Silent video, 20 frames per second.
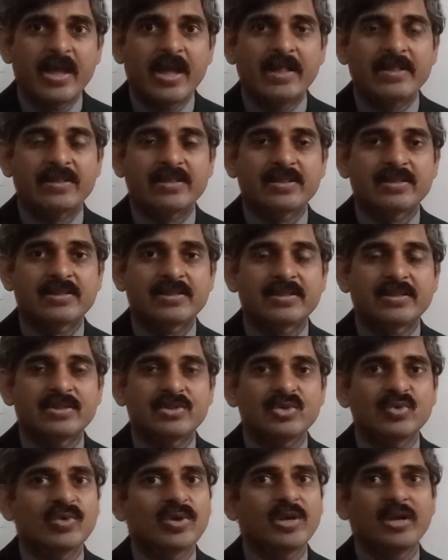and
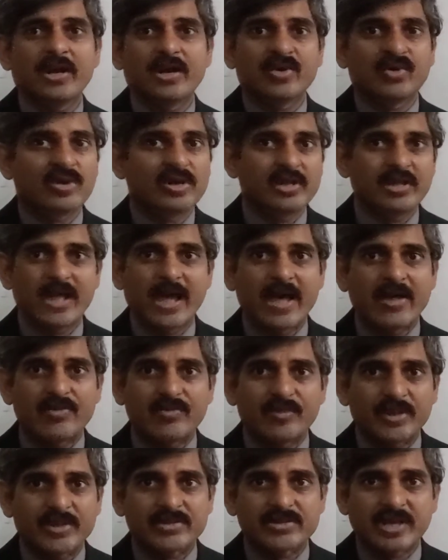you will learn only
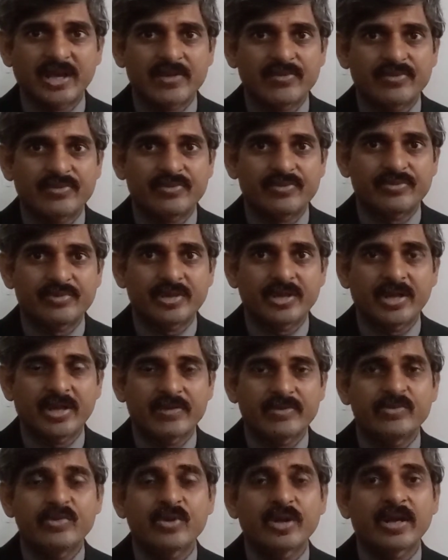as much as
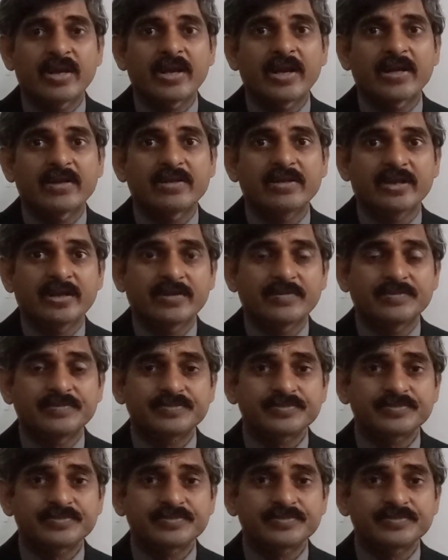you can get there.